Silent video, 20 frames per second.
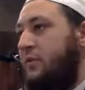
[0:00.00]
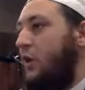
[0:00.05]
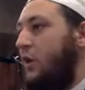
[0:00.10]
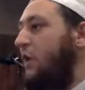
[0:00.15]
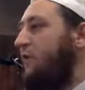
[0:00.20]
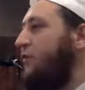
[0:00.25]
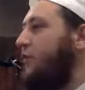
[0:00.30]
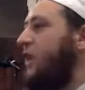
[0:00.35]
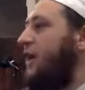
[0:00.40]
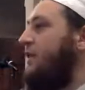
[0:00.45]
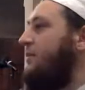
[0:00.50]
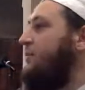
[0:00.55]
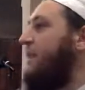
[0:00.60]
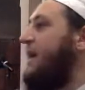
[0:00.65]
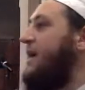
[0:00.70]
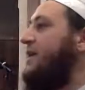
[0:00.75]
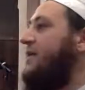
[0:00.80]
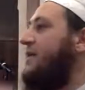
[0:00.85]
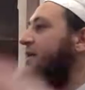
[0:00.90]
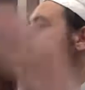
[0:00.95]
You have not
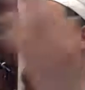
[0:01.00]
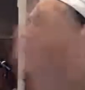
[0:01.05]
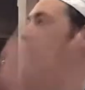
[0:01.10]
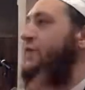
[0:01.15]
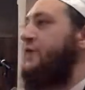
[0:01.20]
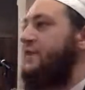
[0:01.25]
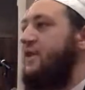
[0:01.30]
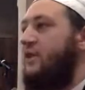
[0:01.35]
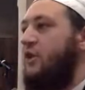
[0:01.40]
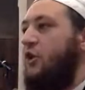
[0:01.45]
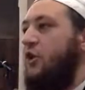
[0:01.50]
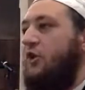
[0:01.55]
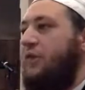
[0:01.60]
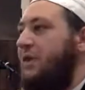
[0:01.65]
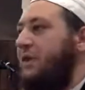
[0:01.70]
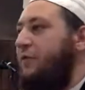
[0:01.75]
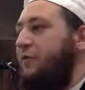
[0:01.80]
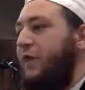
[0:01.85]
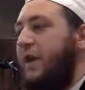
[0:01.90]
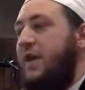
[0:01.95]
made this heavens and the
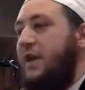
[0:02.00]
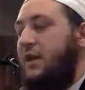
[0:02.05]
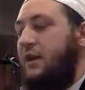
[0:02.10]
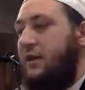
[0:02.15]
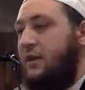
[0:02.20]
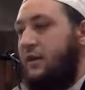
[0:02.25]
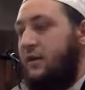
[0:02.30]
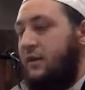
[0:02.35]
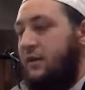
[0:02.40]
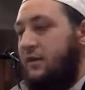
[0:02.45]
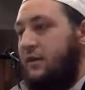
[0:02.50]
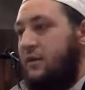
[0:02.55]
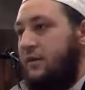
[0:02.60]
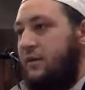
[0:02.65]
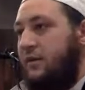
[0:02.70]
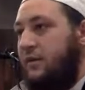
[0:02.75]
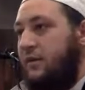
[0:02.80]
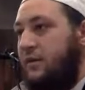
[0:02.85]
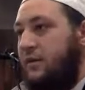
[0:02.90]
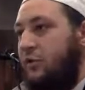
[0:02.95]
earth in vain.
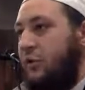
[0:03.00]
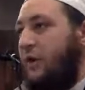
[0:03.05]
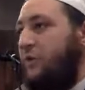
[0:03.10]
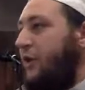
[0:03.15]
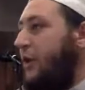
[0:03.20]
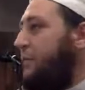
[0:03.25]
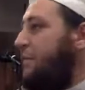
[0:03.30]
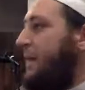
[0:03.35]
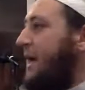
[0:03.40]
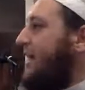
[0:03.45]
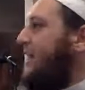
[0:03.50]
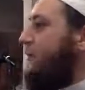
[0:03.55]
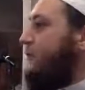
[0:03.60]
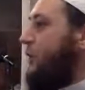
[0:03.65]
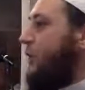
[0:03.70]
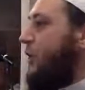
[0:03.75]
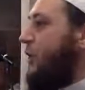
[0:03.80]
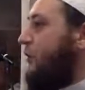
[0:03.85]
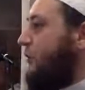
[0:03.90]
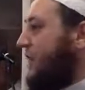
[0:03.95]
You have not made it
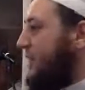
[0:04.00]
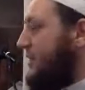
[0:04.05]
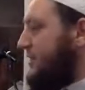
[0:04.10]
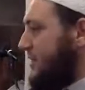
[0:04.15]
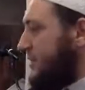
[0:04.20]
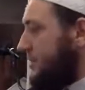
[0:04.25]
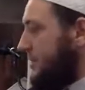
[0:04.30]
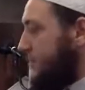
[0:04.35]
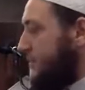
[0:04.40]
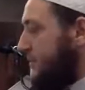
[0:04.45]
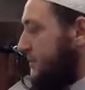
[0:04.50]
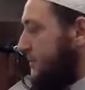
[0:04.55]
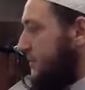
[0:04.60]
for no reason.